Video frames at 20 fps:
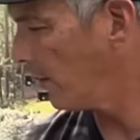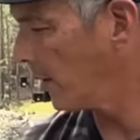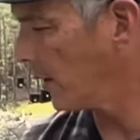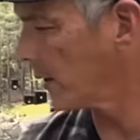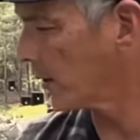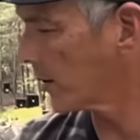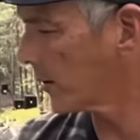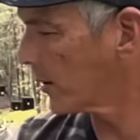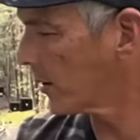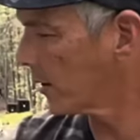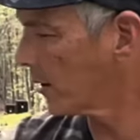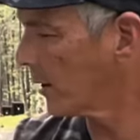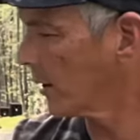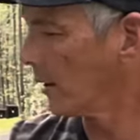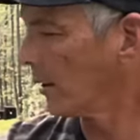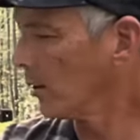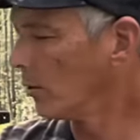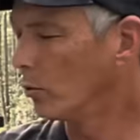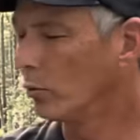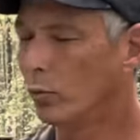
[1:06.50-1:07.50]
this
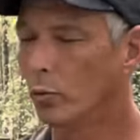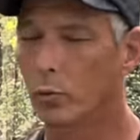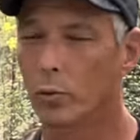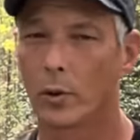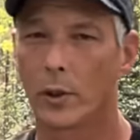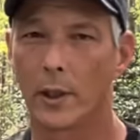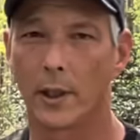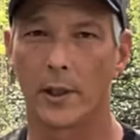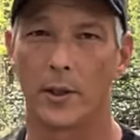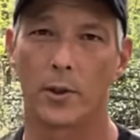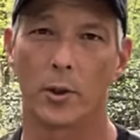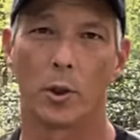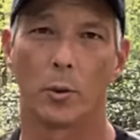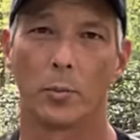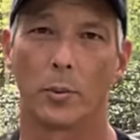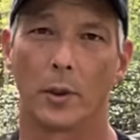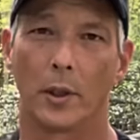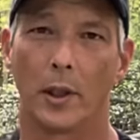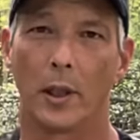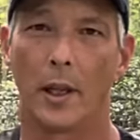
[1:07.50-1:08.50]
really
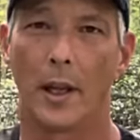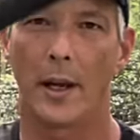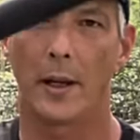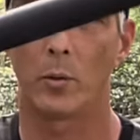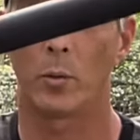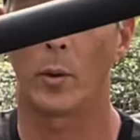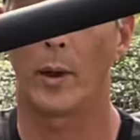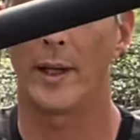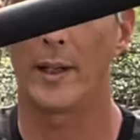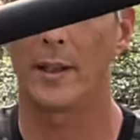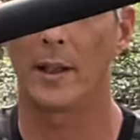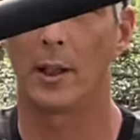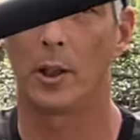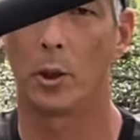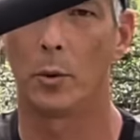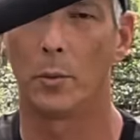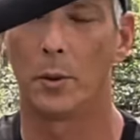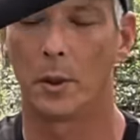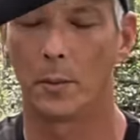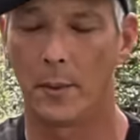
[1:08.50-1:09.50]
super lightweight
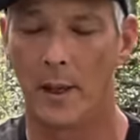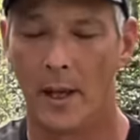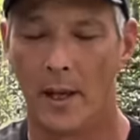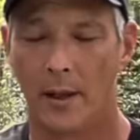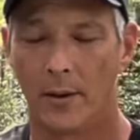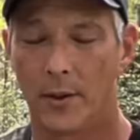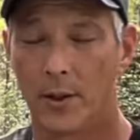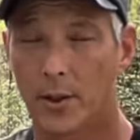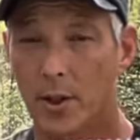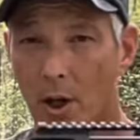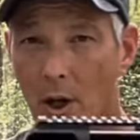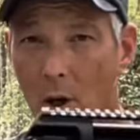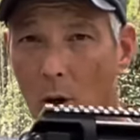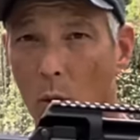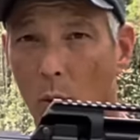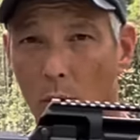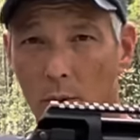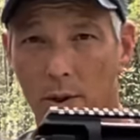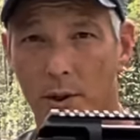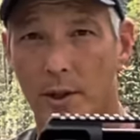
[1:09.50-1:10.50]
aluminum. This
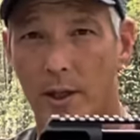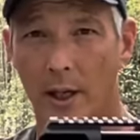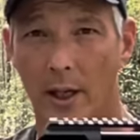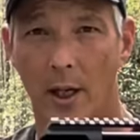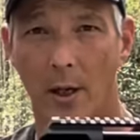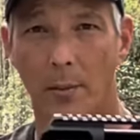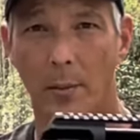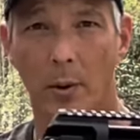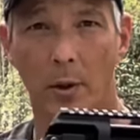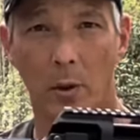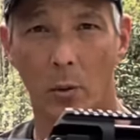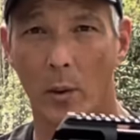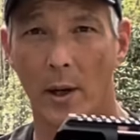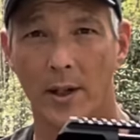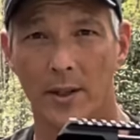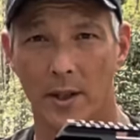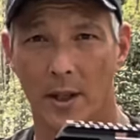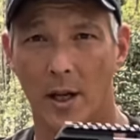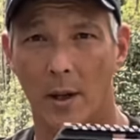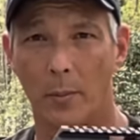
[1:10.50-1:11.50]
whole setup only
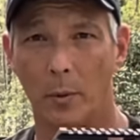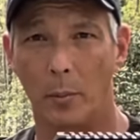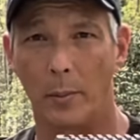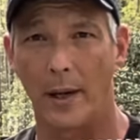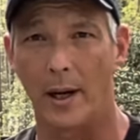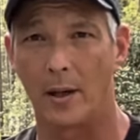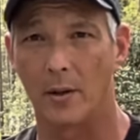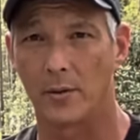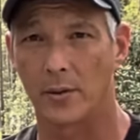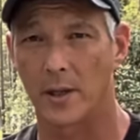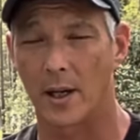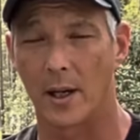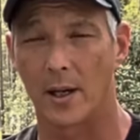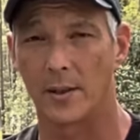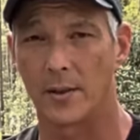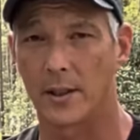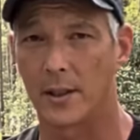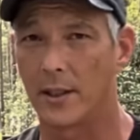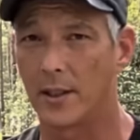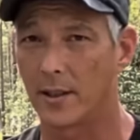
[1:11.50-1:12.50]
weighs a couple pounds,
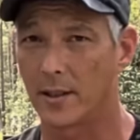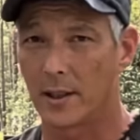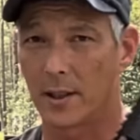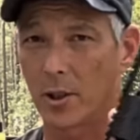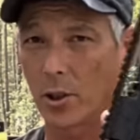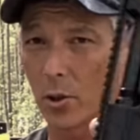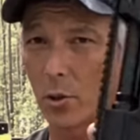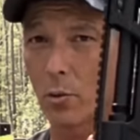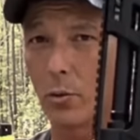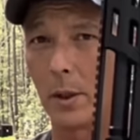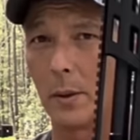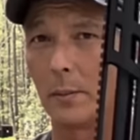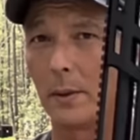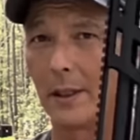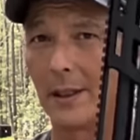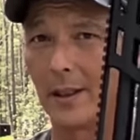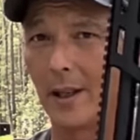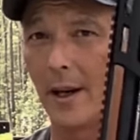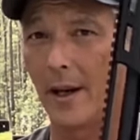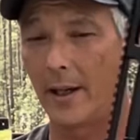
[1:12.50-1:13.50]
guys. It is extremely
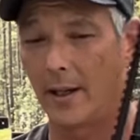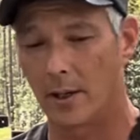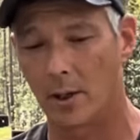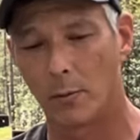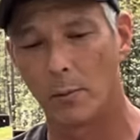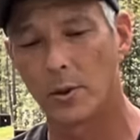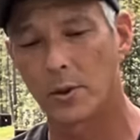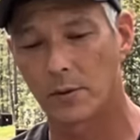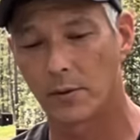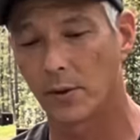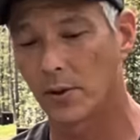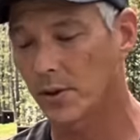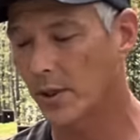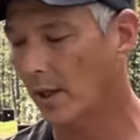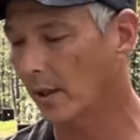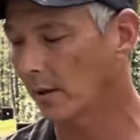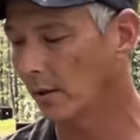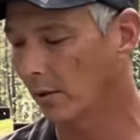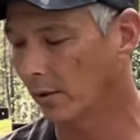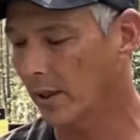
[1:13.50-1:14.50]
light. It almost feels
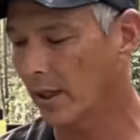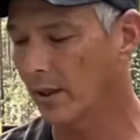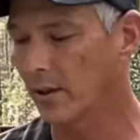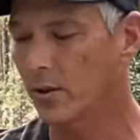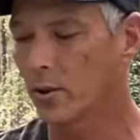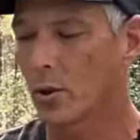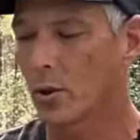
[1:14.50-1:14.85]
like a little kid's